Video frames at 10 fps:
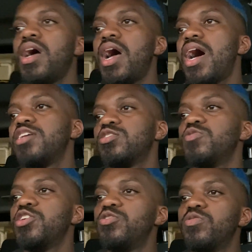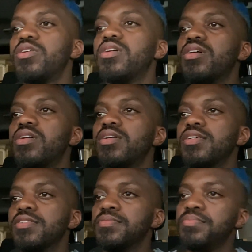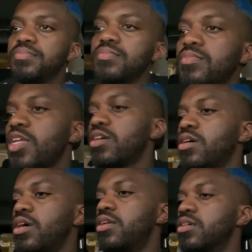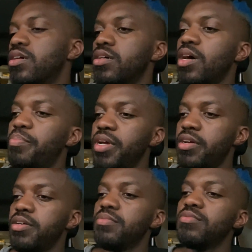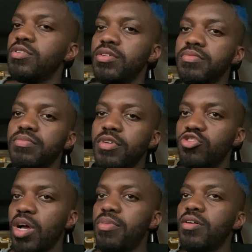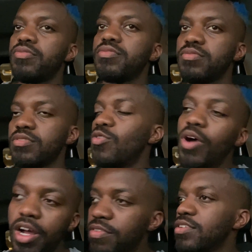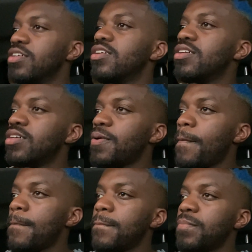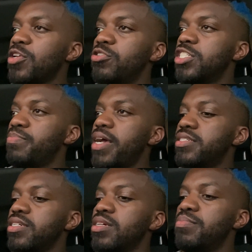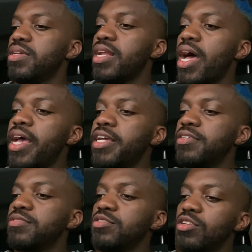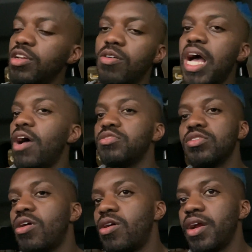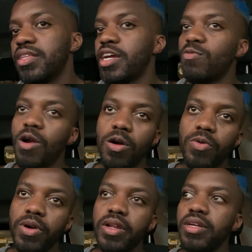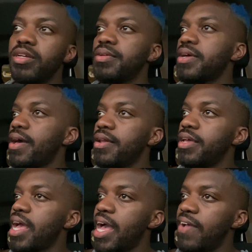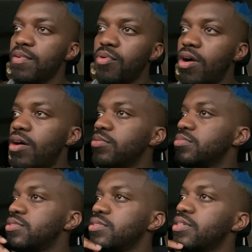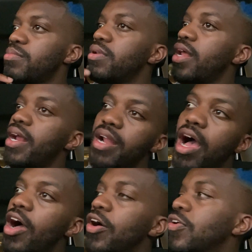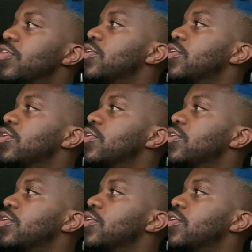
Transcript: All right, so when you're doing a, uh, a, a pickup or a drop off, whatever, you just basically be like, you know, how's the car, anything wrong with it, and it had any problems, it'd be like, nah,